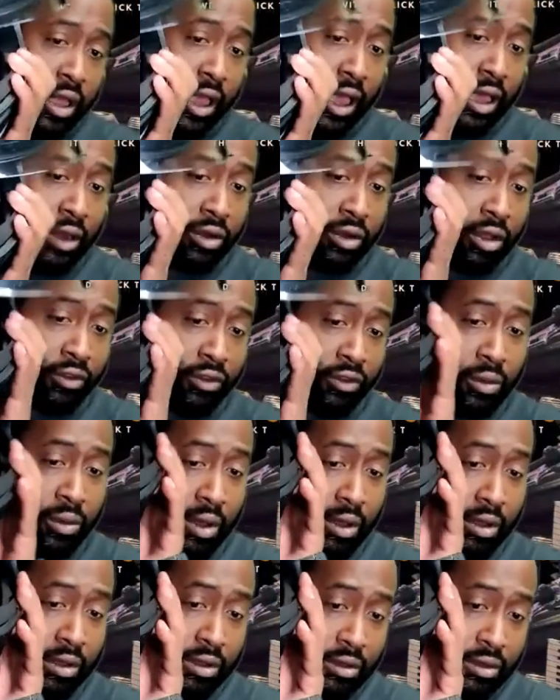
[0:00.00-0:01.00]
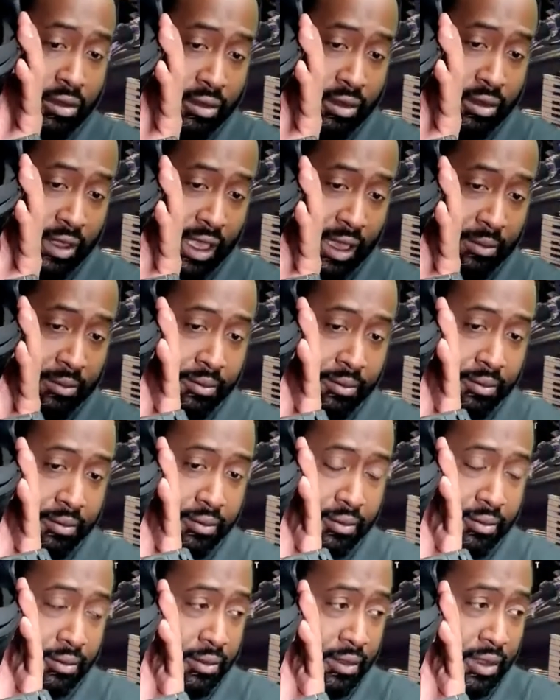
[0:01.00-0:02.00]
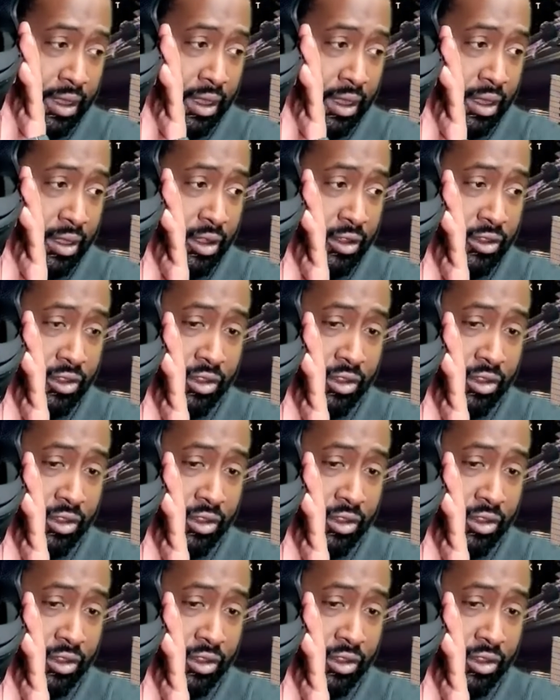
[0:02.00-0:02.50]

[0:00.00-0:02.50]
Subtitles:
I don't know if you all, yep, there's